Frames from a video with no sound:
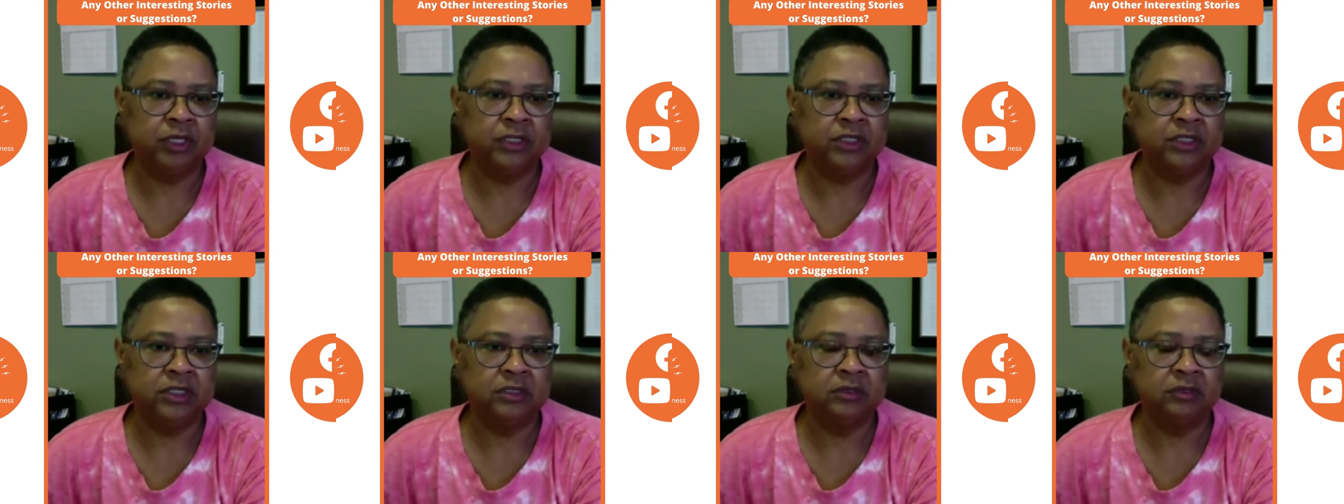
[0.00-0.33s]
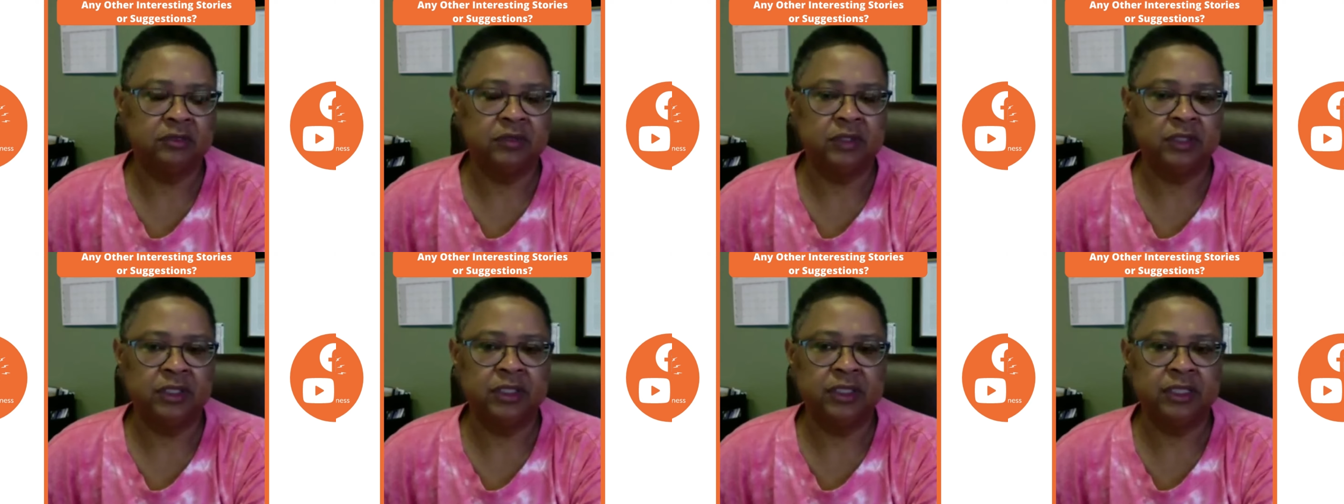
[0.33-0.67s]
It's in a
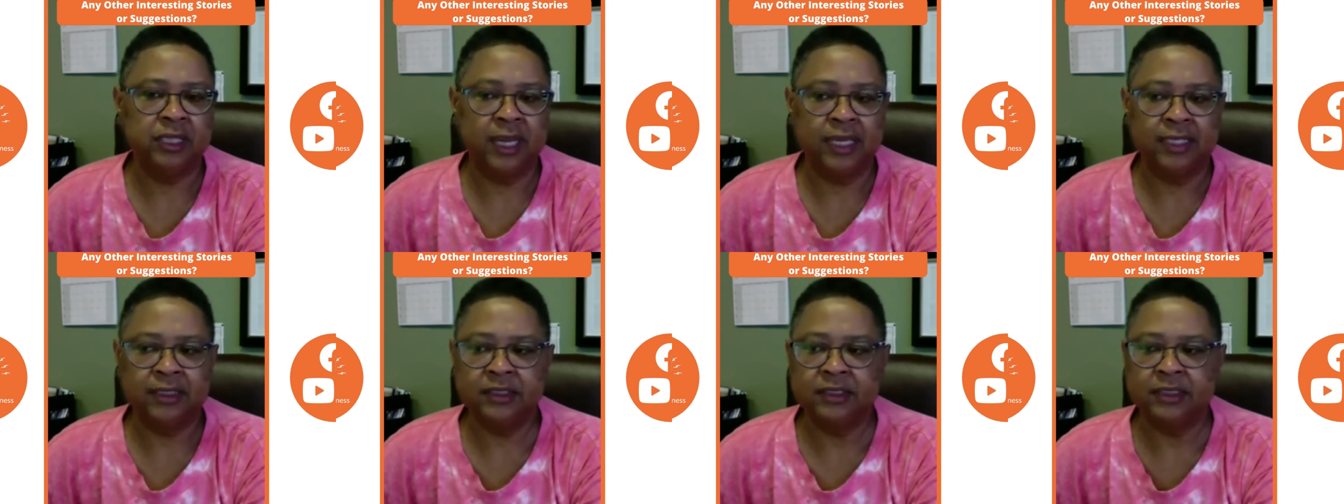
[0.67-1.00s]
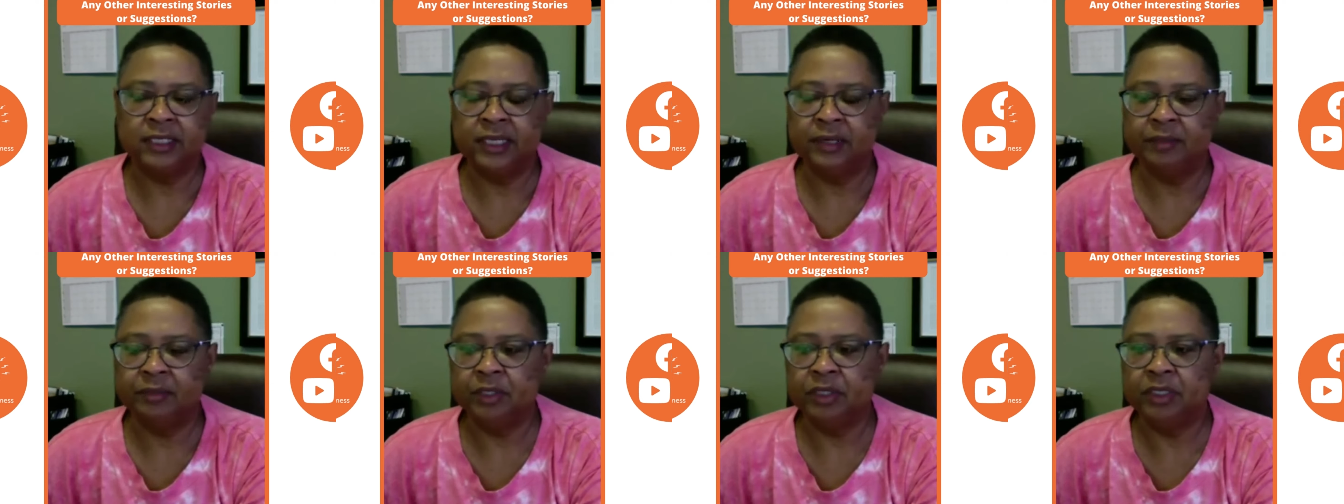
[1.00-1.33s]
really nice
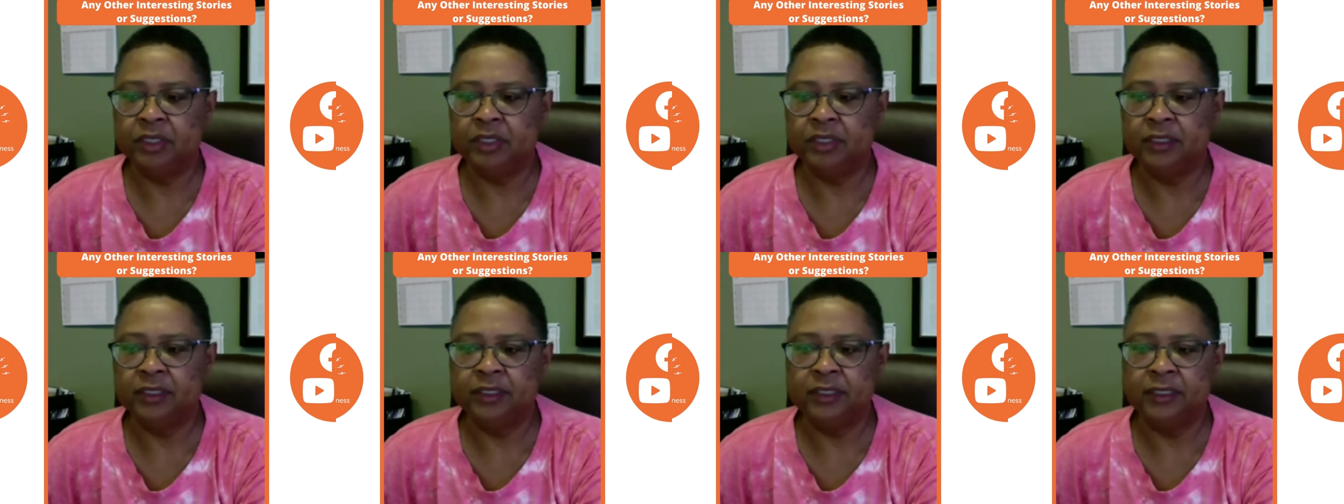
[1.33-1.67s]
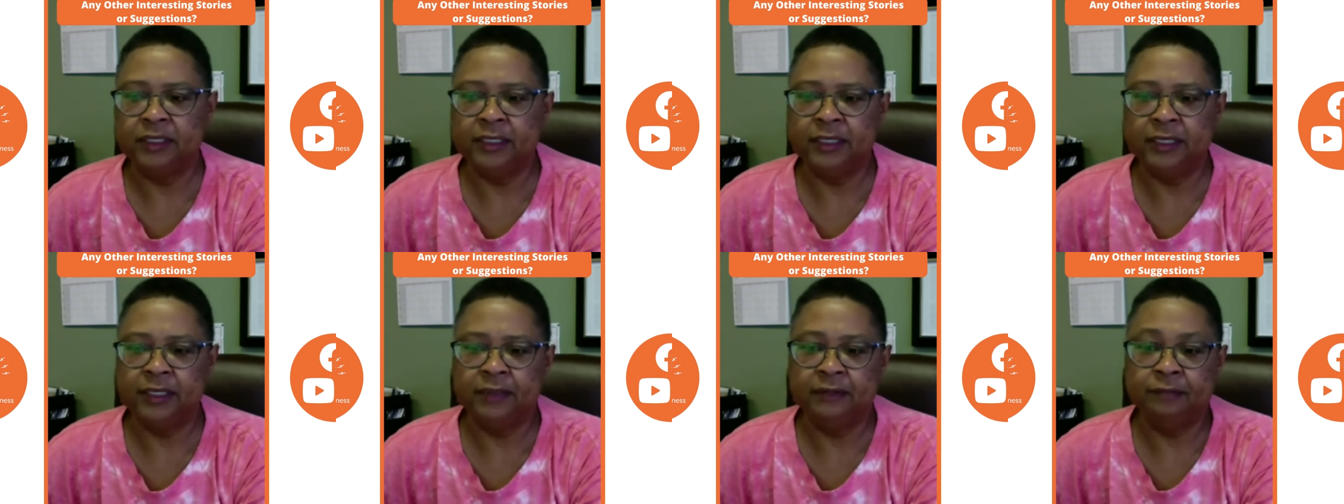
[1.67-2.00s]
neighborhood
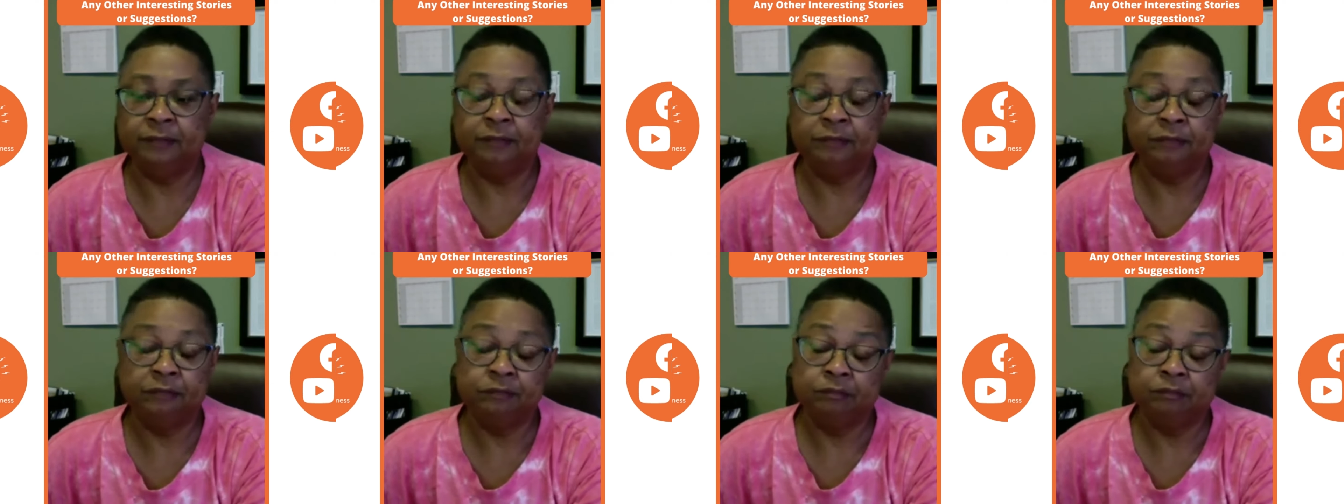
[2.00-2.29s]
and